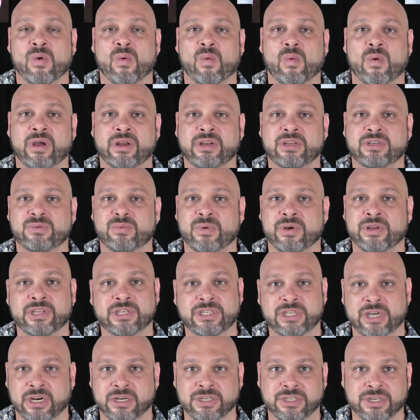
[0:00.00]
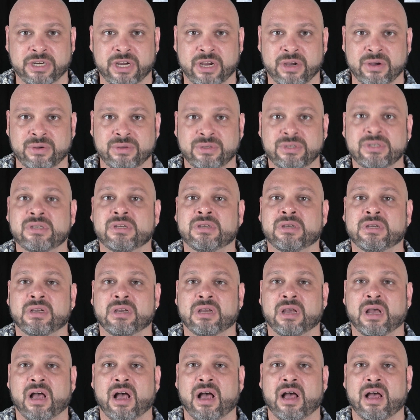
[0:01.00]
One is where the charger goes.
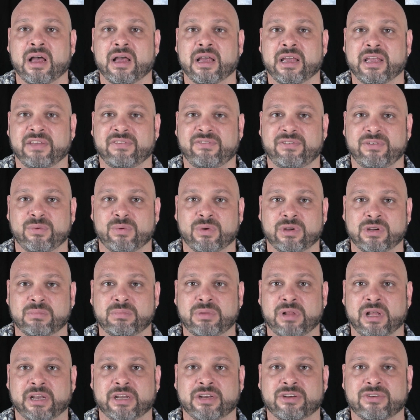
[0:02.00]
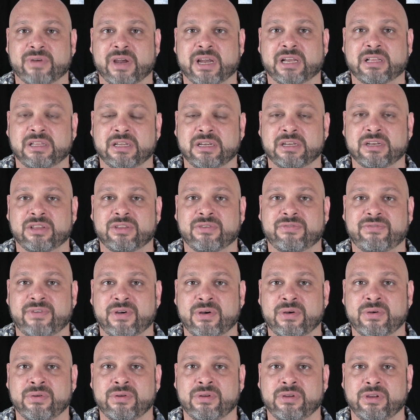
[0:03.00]
If you want to plug it directly into the
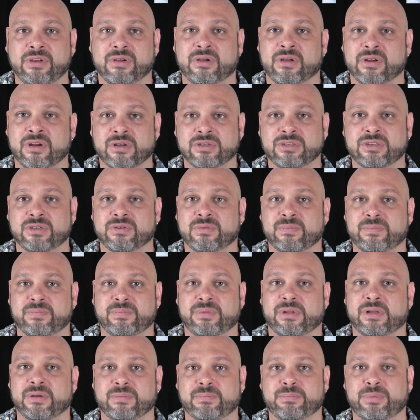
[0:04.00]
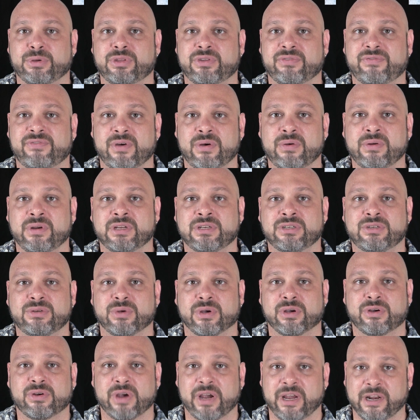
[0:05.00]
phone, you can also put the phone
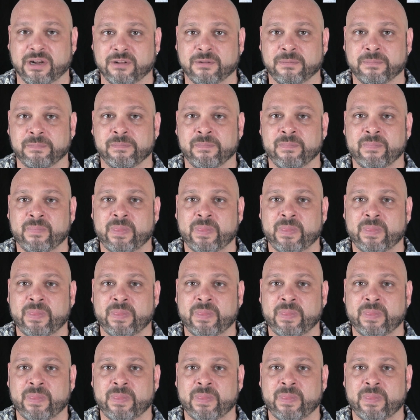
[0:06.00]
into a cradle,